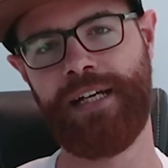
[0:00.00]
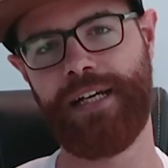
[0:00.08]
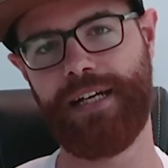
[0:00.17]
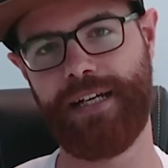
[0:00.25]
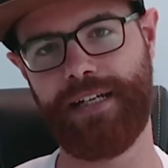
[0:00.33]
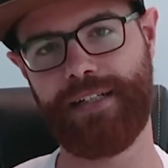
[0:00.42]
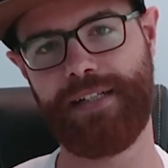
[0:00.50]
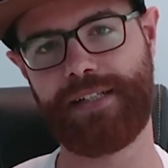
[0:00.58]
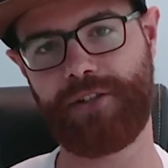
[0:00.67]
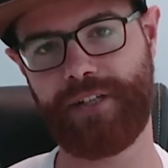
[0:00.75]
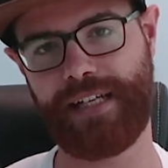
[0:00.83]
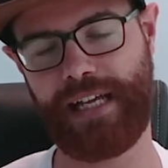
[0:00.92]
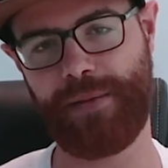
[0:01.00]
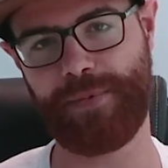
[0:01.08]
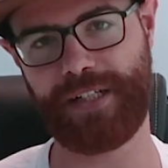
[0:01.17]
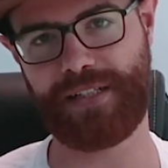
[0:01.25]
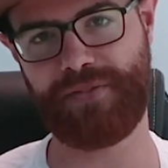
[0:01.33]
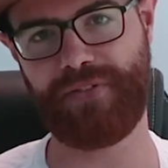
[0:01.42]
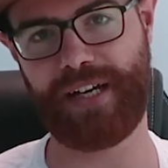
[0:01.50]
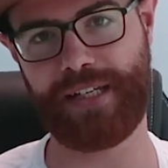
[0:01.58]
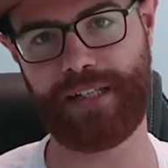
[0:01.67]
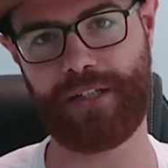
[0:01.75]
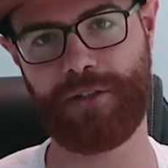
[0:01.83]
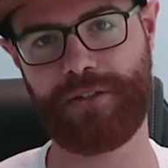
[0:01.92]
And he's going to help us
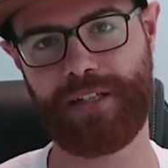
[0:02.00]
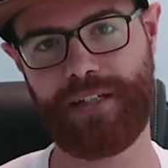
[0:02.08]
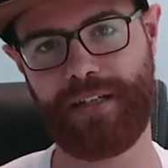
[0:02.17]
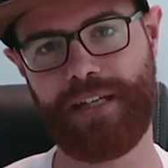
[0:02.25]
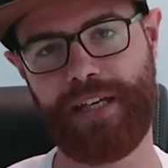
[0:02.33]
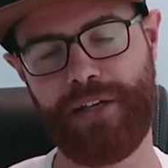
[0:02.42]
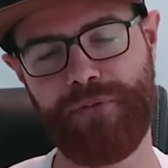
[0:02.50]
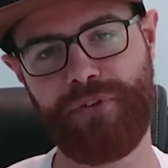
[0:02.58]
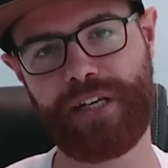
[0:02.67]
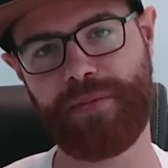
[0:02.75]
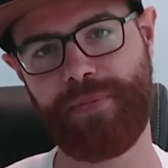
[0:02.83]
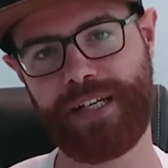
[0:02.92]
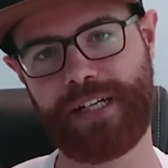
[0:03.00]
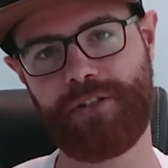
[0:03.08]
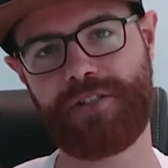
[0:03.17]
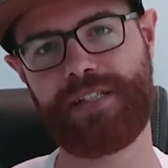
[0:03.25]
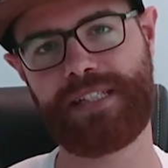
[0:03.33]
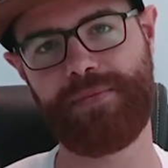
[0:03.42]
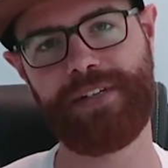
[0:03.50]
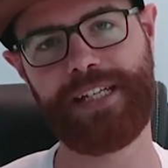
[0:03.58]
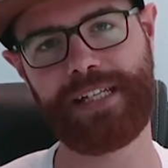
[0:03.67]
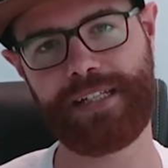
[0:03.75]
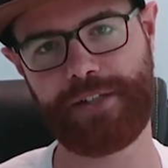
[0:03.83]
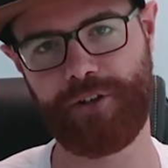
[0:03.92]
find out if we can make our system
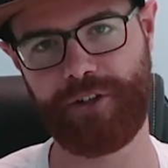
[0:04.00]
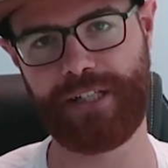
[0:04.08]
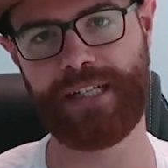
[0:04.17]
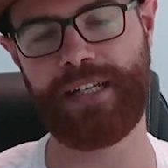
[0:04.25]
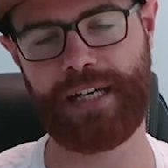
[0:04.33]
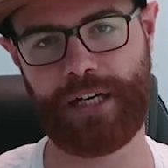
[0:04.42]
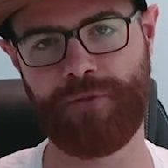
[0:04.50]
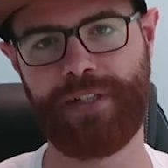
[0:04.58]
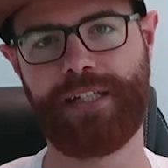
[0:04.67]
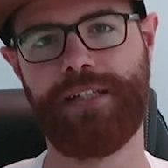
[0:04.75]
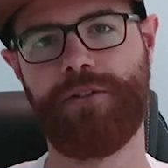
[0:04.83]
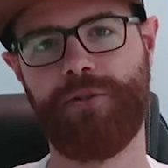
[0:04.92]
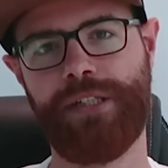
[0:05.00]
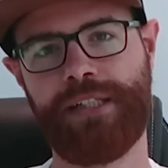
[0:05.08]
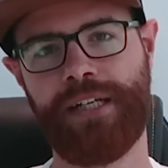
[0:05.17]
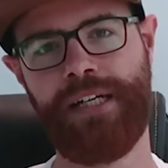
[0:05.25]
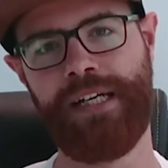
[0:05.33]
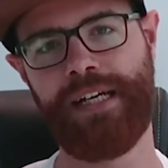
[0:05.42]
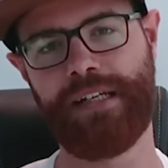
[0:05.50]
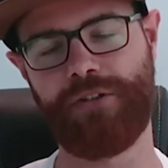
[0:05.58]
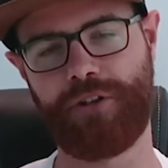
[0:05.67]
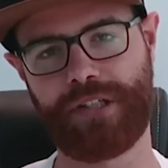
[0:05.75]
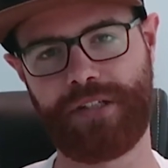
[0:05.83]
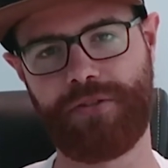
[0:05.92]
legal in Korea and how we can do it in
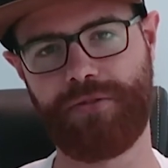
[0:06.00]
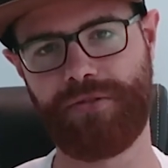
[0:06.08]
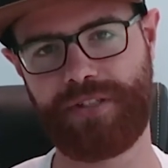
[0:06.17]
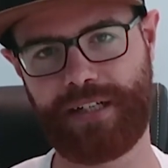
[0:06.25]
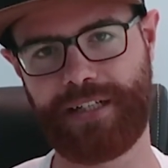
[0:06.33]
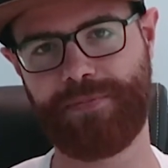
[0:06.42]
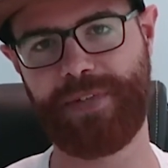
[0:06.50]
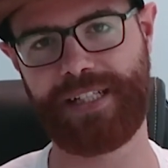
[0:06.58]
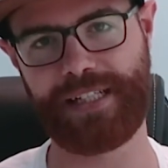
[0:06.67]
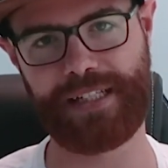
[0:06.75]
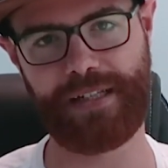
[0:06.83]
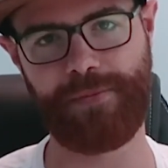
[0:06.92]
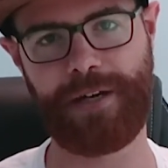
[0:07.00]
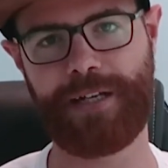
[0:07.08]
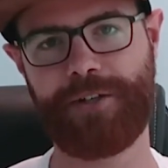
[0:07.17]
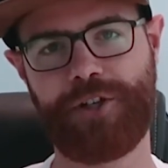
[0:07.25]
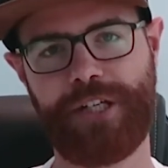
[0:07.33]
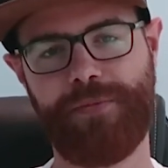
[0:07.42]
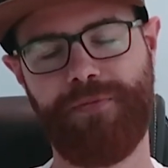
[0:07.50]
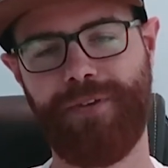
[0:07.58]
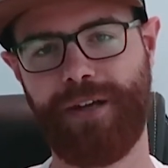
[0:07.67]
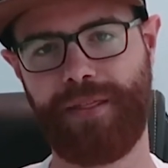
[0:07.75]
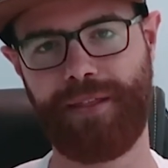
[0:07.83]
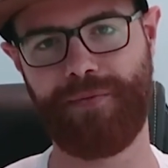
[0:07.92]
order to start basically the partnership
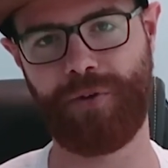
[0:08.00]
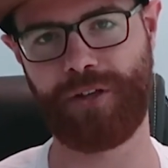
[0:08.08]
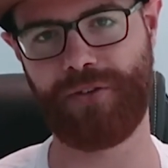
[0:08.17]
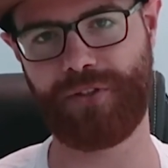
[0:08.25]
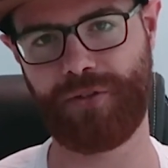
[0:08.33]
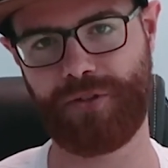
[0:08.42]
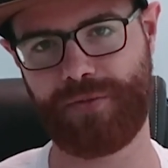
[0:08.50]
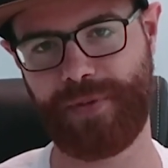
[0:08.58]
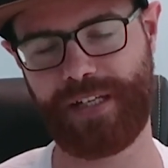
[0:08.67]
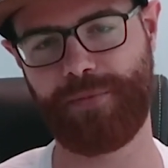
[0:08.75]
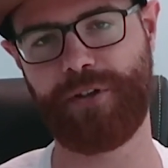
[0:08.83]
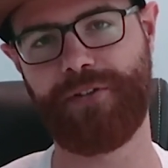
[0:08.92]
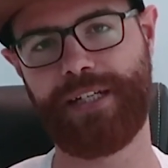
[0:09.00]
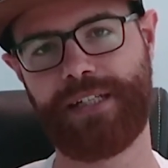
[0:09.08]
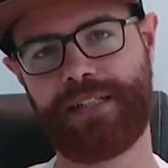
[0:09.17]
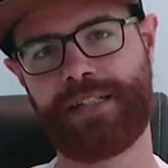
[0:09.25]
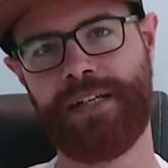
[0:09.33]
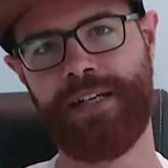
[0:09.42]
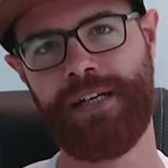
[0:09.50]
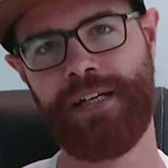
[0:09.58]
with one of those betting providers.